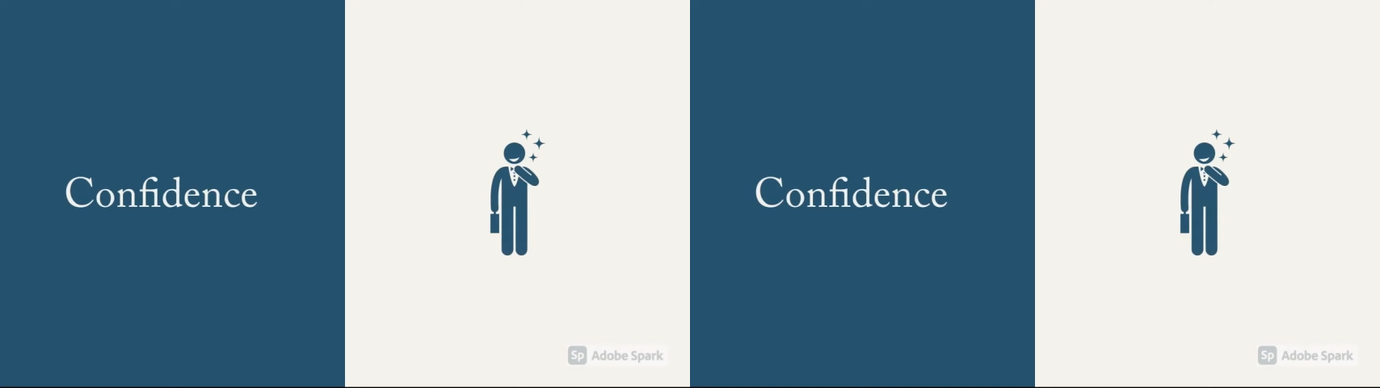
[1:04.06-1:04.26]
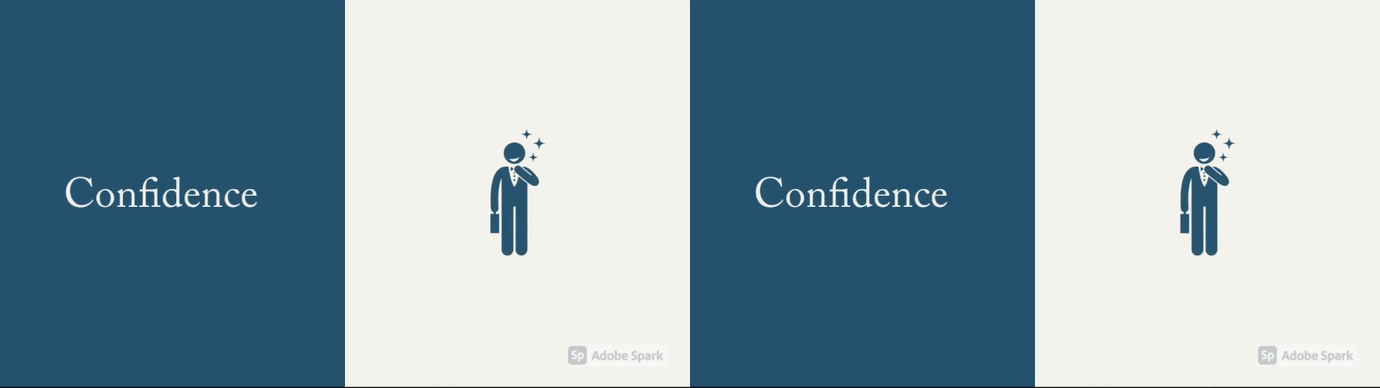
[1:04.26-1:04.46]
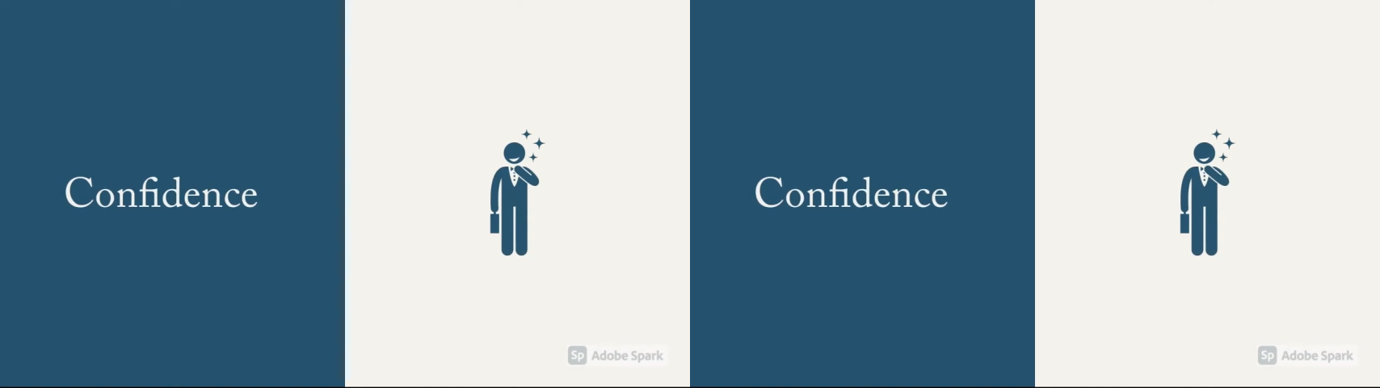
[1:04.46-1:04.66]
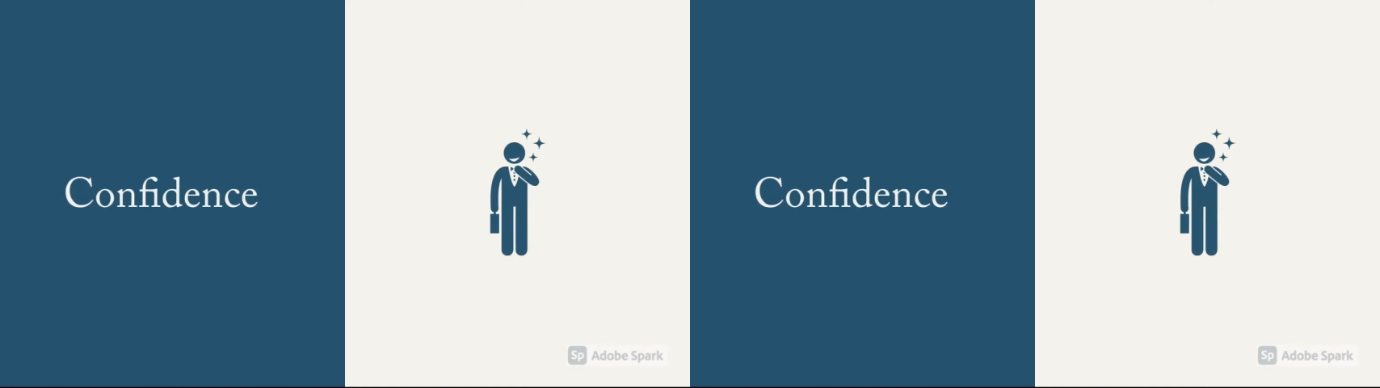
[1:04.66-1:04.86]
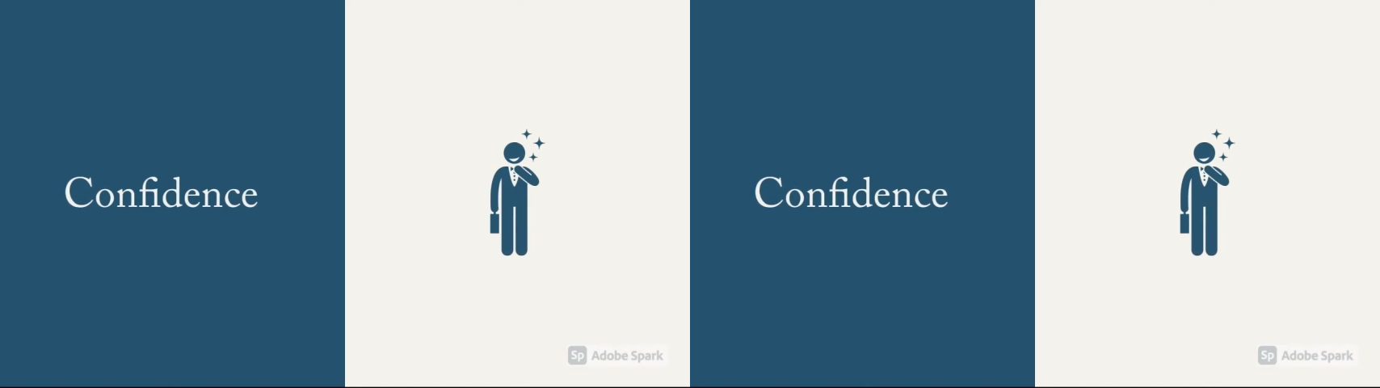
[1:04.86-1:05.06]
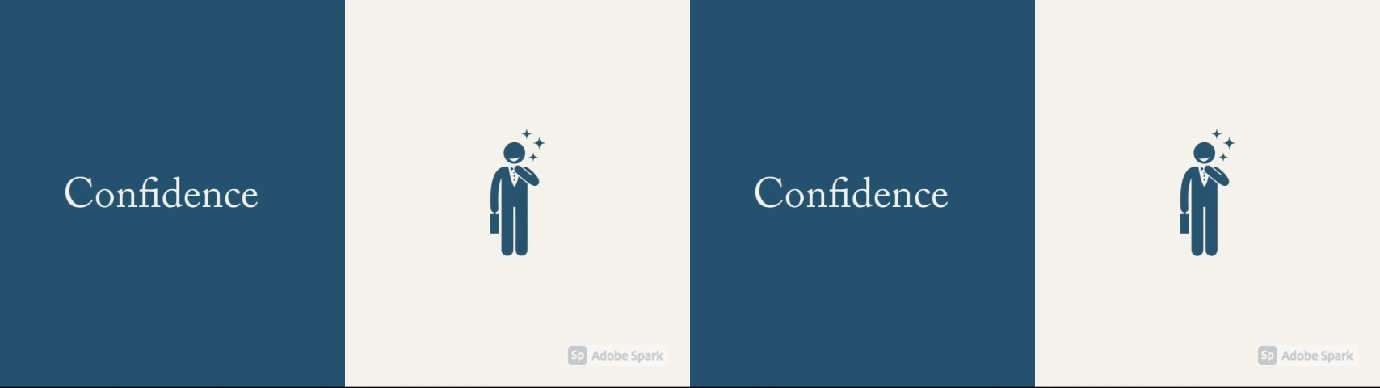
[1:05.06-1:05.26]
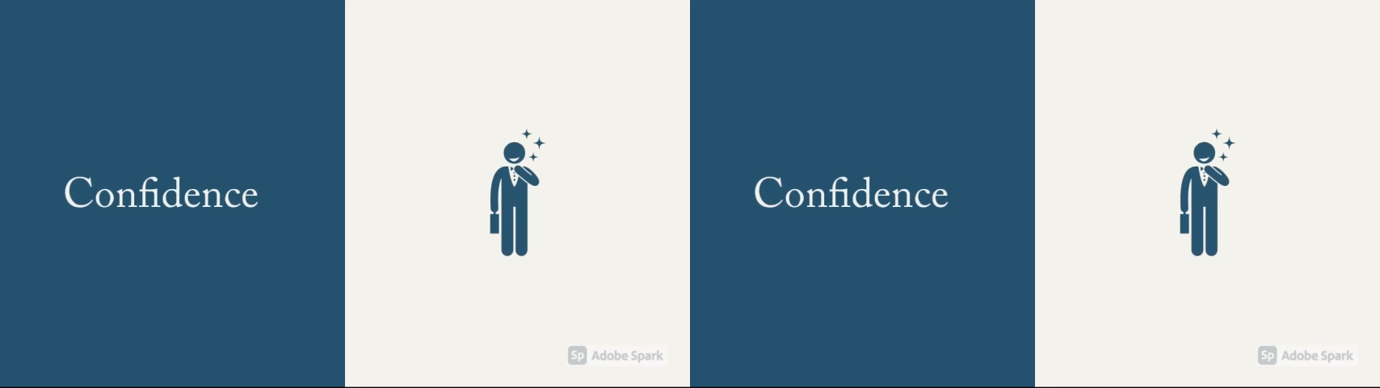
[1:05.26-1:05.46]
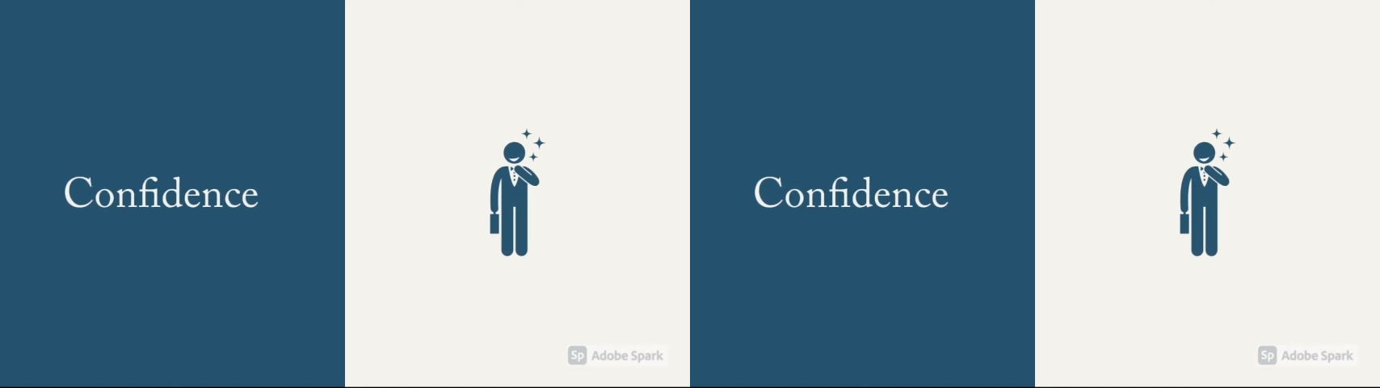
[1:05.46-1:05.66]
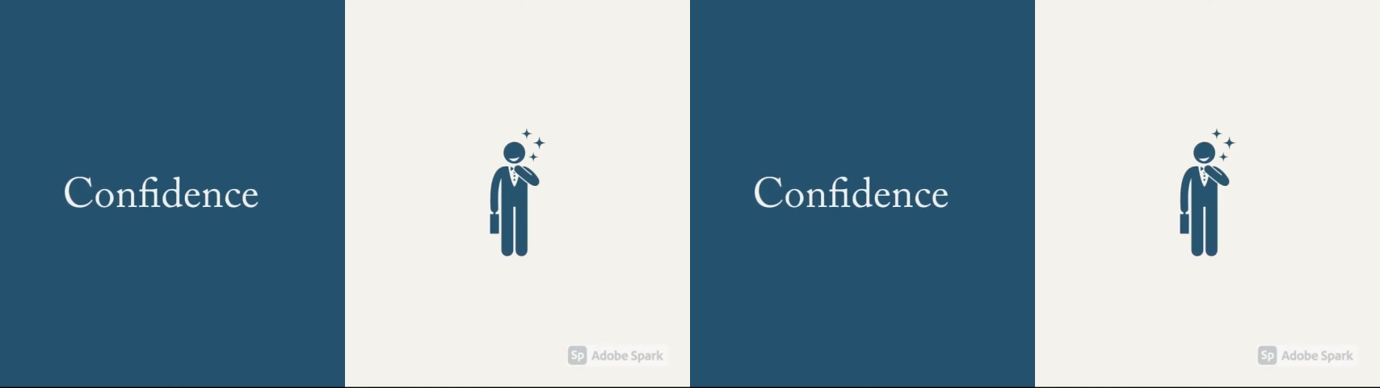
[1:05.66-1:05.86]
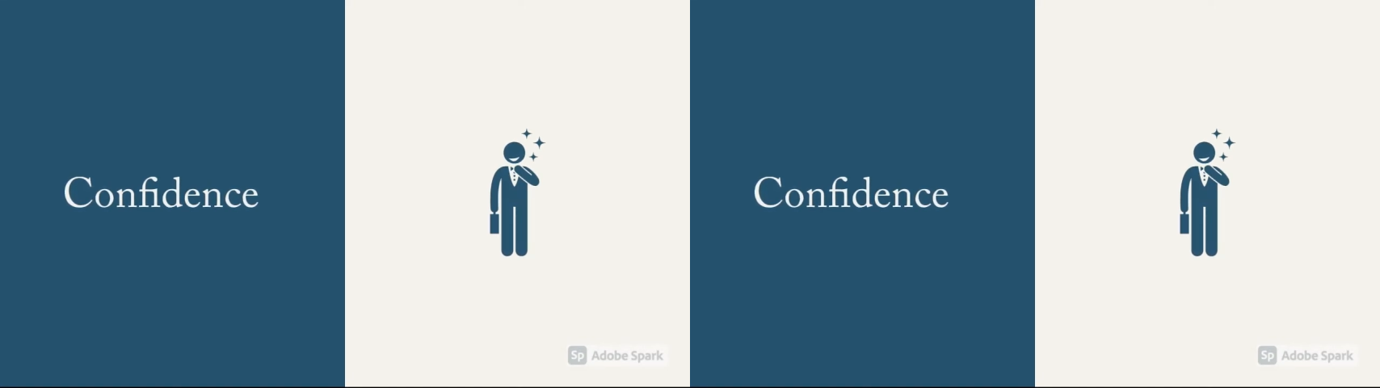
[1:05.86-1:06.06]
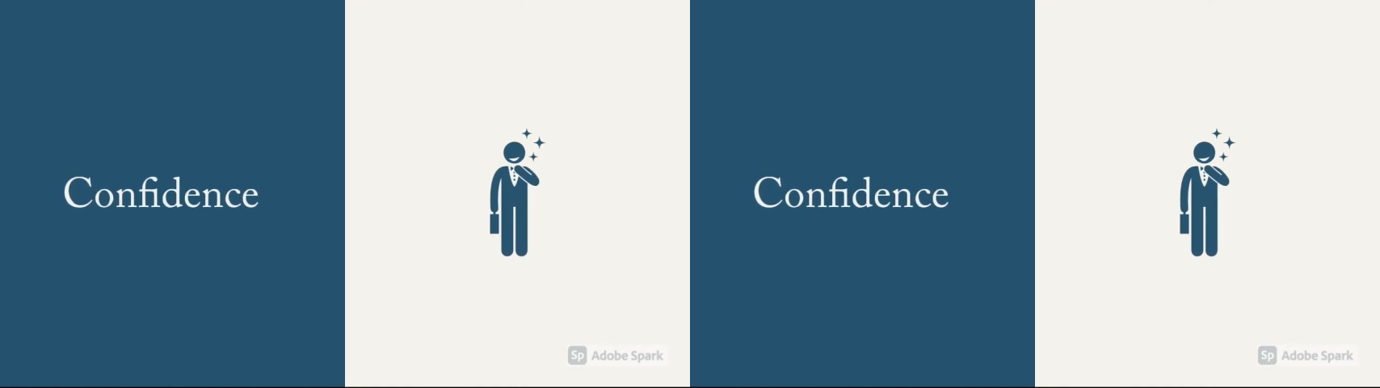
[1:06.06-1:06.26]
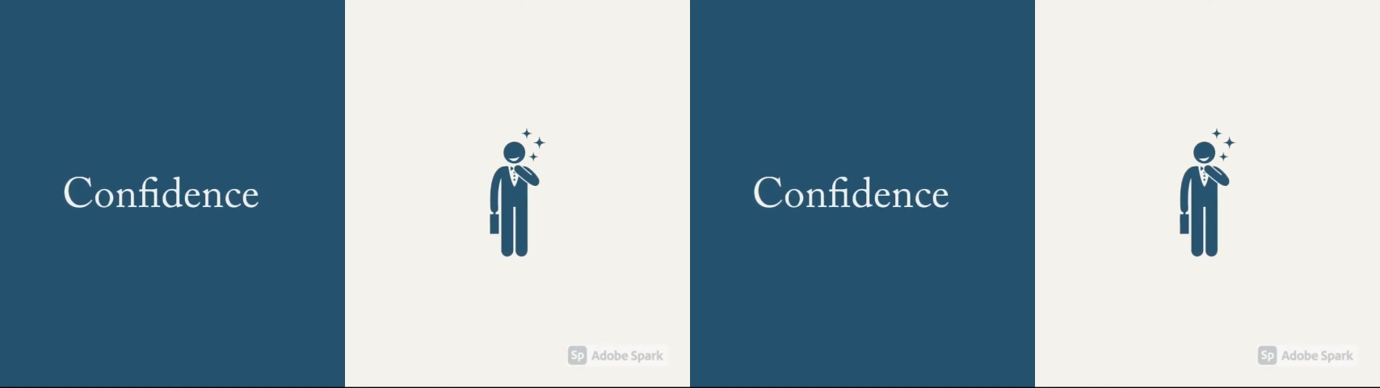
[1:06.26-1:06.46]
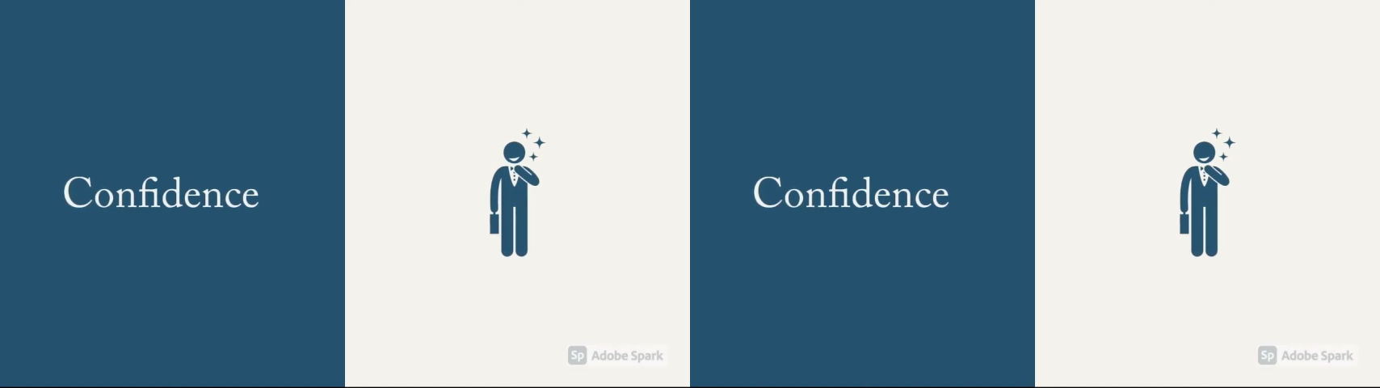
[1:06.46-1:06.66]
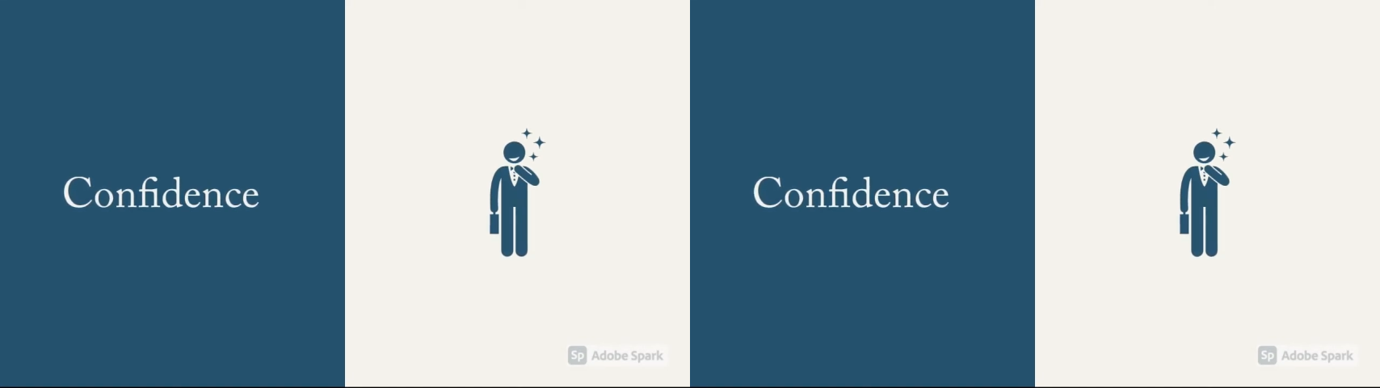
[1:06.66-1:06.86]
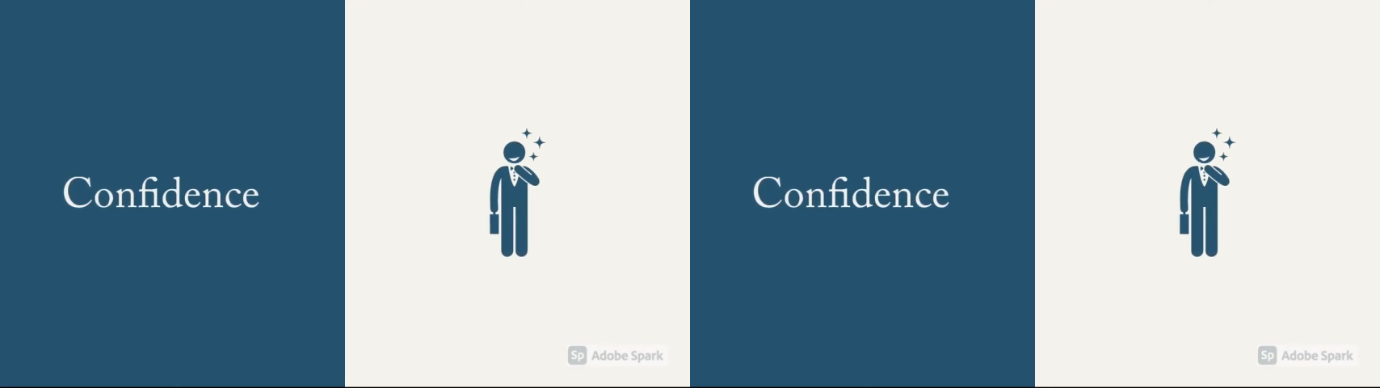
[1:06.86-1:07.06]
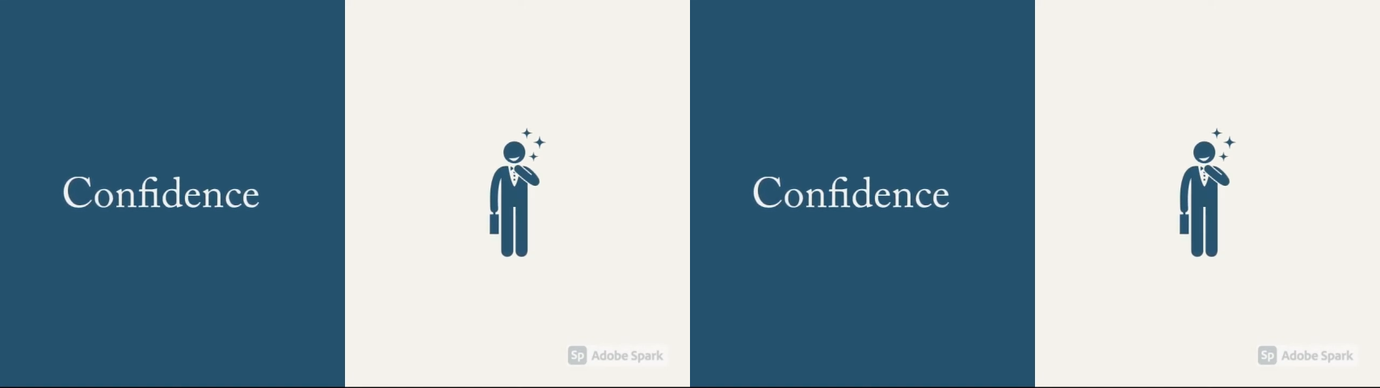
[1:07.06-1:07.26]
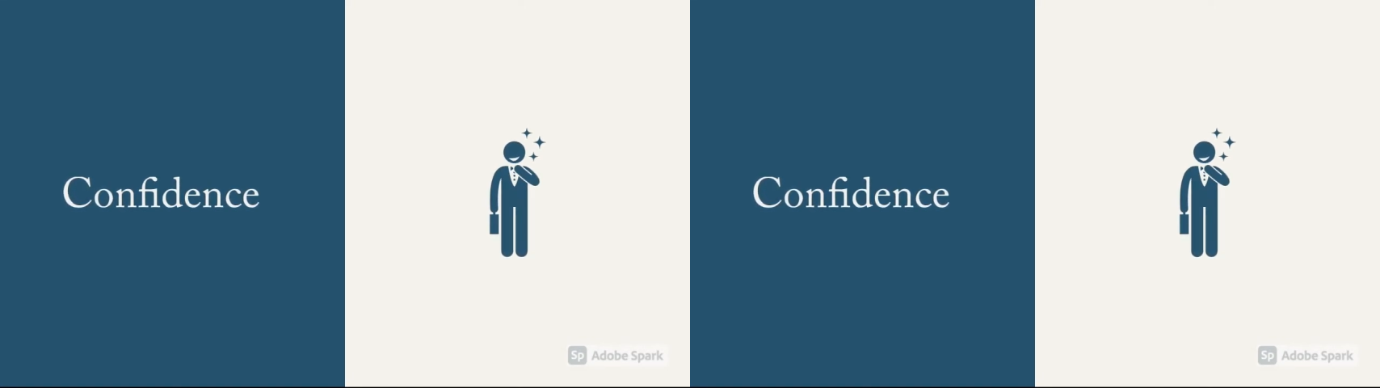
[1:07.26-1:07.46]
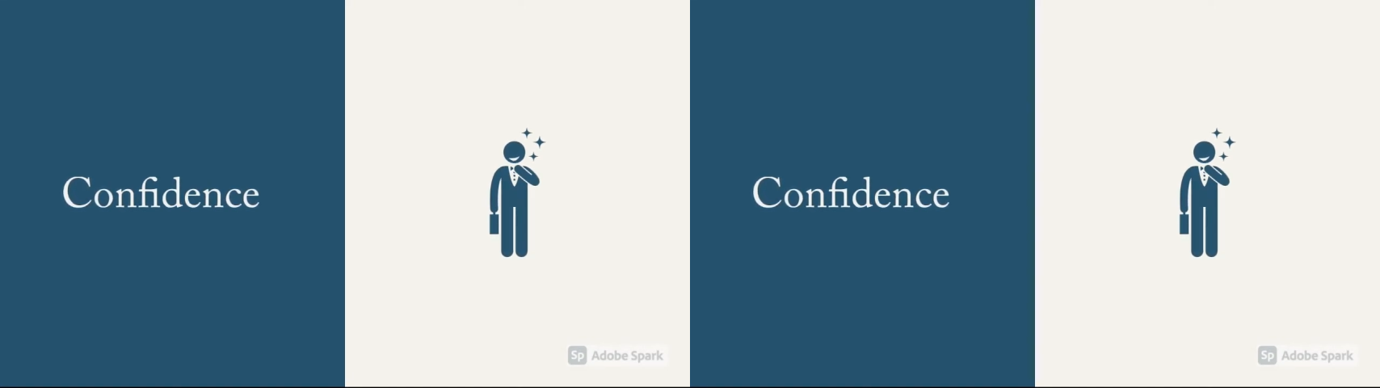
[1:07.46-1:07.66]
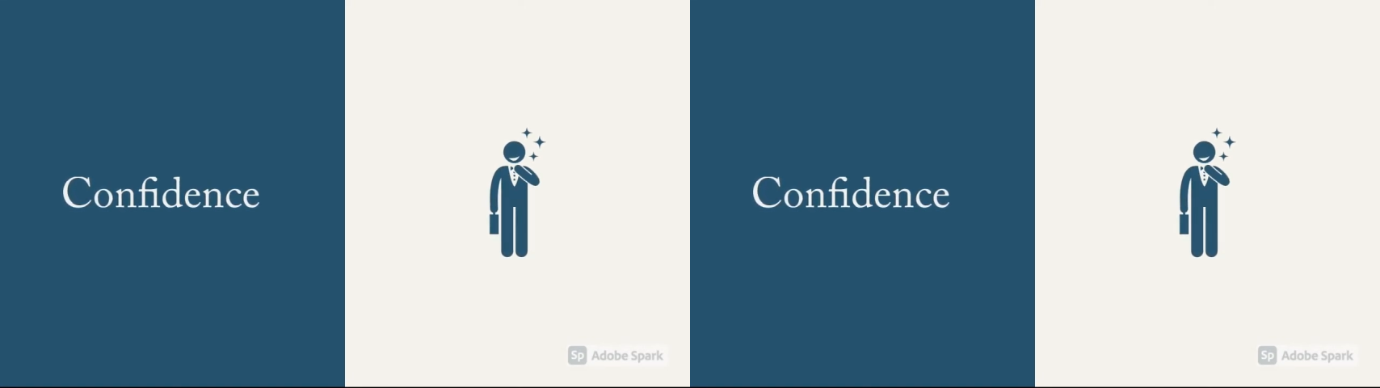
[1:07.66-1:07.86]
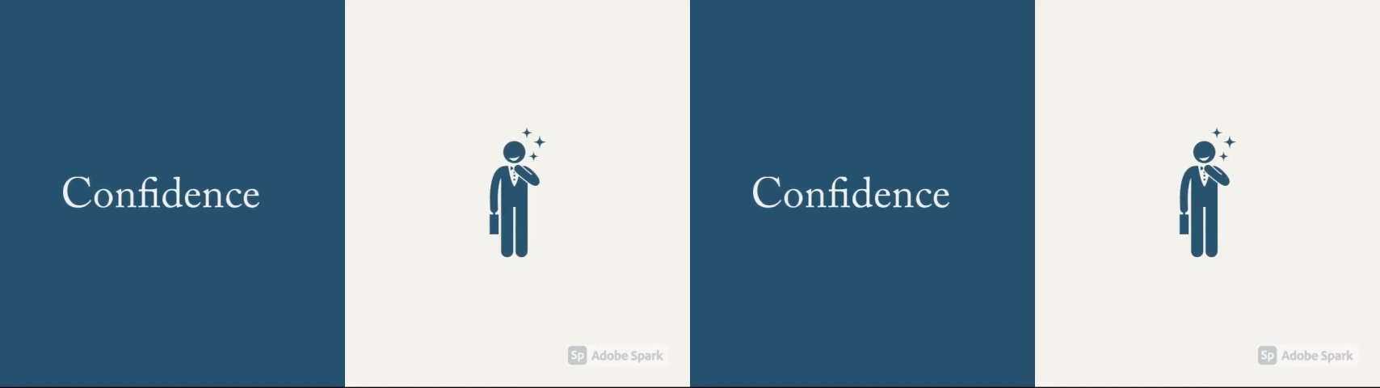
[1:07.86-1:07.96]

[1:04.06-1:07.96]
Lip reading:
[unreadable: no face in view]